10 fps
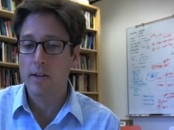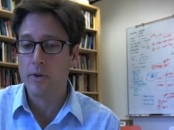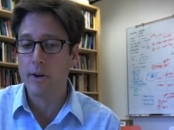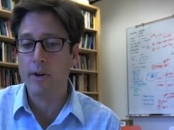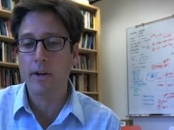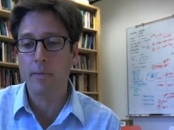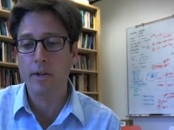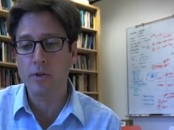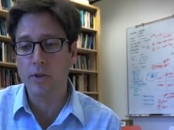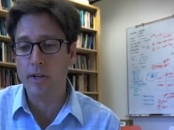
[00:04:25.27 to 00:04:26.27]
So I
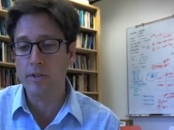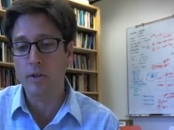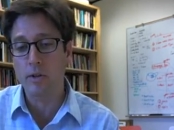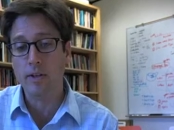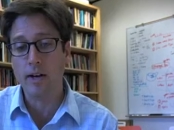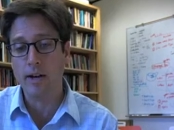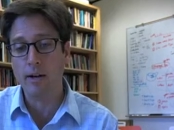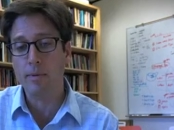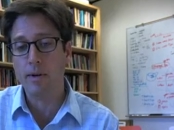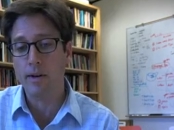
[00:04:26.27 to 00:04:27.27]
recommend you guys look that
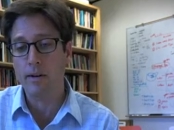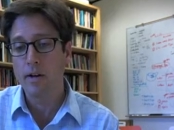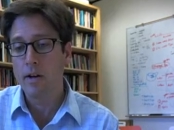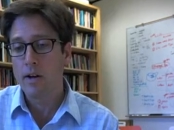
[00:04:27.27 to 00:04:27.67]
up